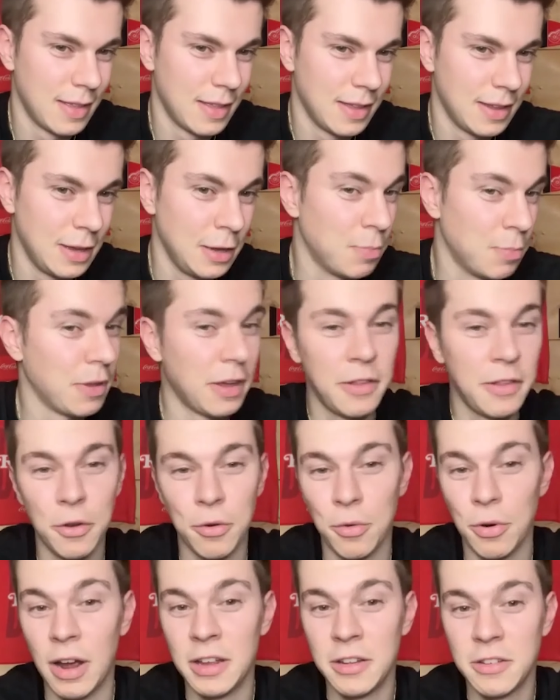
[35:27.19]
on he that played
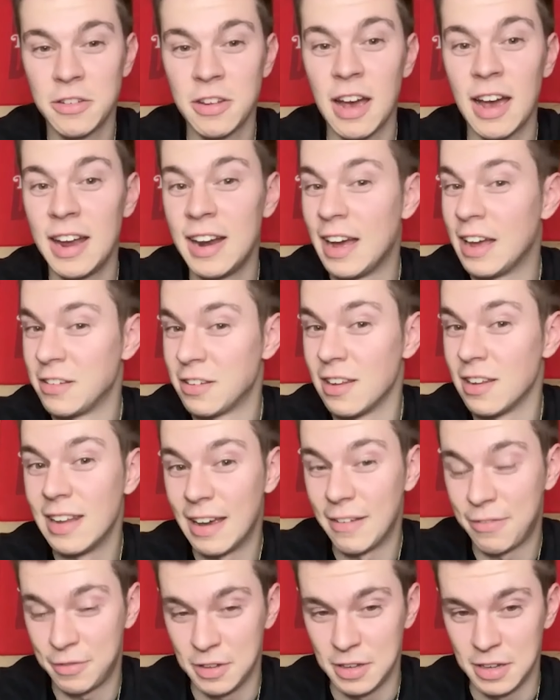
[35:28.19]
team, the right side as a
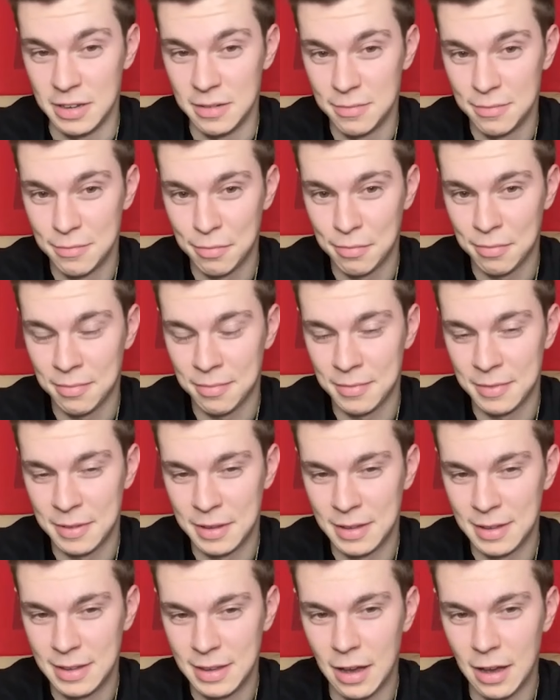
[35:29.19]
lefty. On that